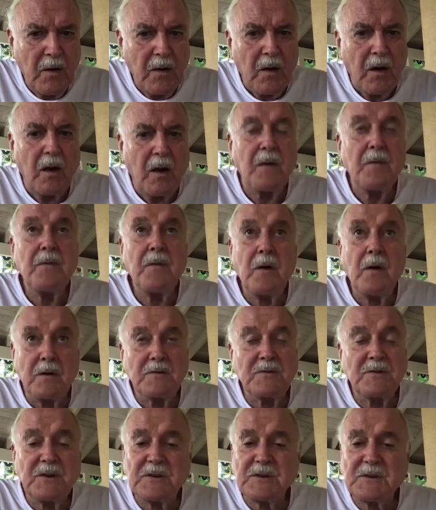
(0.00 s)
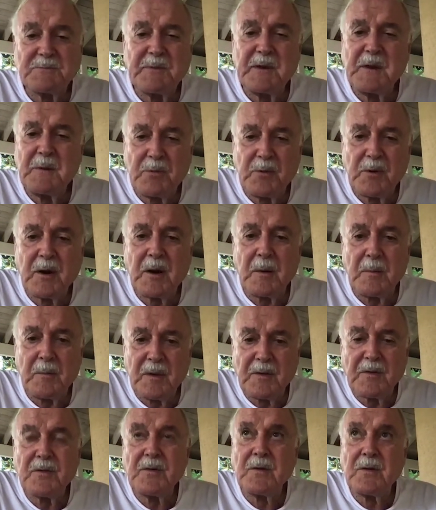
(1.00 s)
And not just people
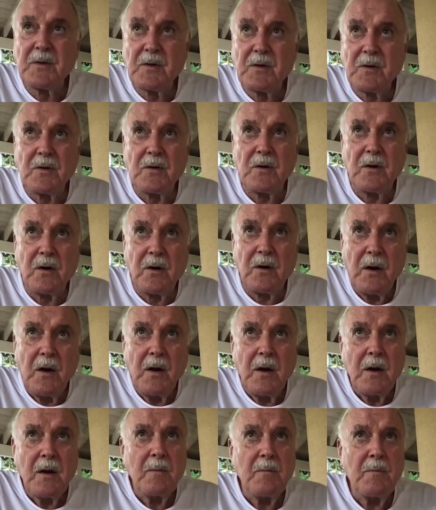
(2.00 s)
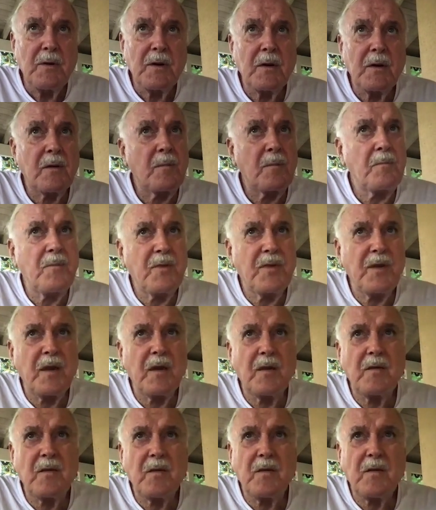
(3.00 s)
coming through the door, but
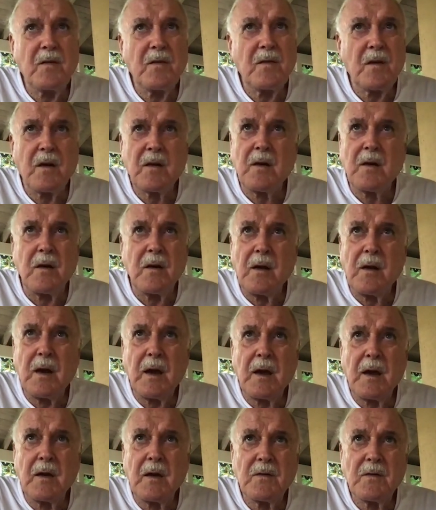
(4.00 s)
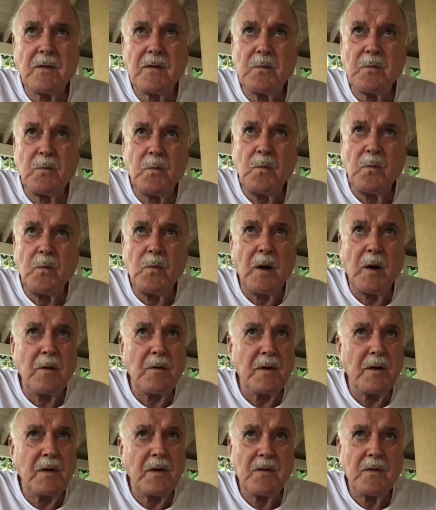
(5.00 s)
things as subtle as
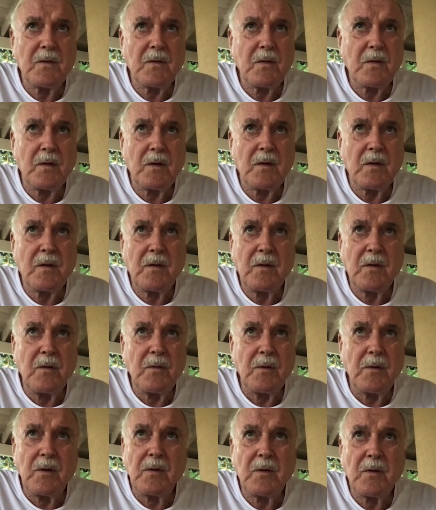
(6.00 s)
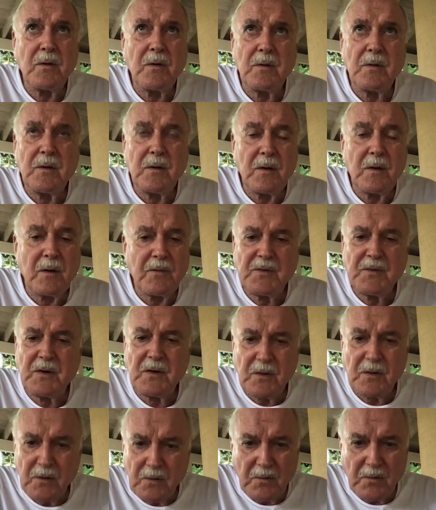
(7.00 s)
worries that you're not good enough to
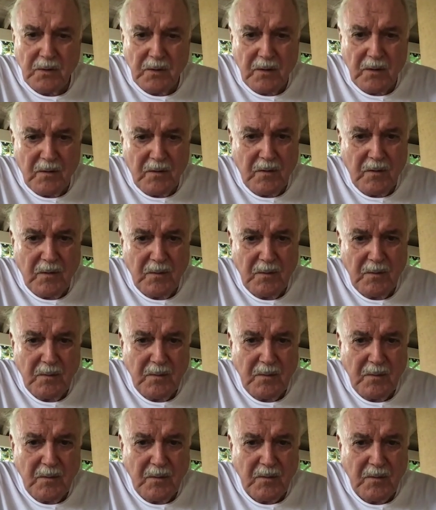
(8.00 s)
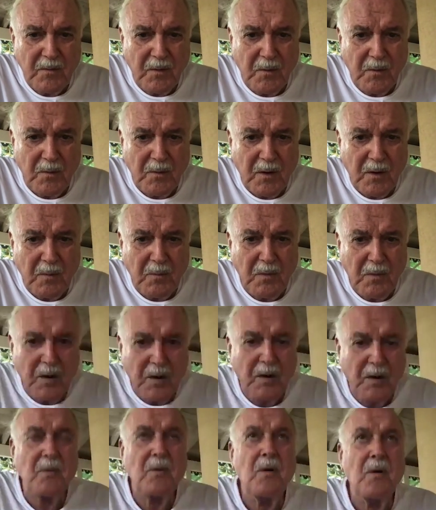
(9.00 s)
do this. You see what I
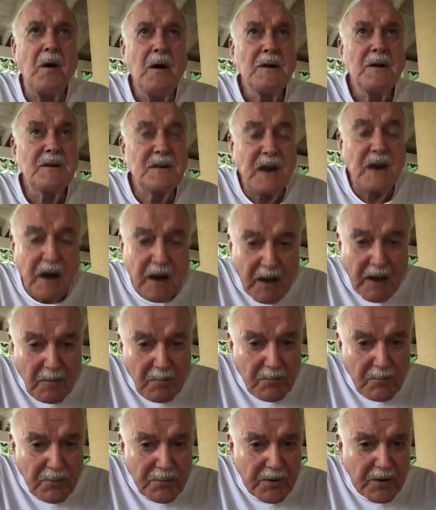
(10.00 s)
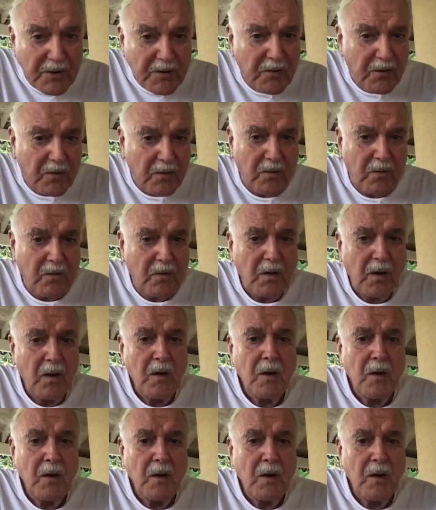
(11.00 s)
mean? Or time pressures.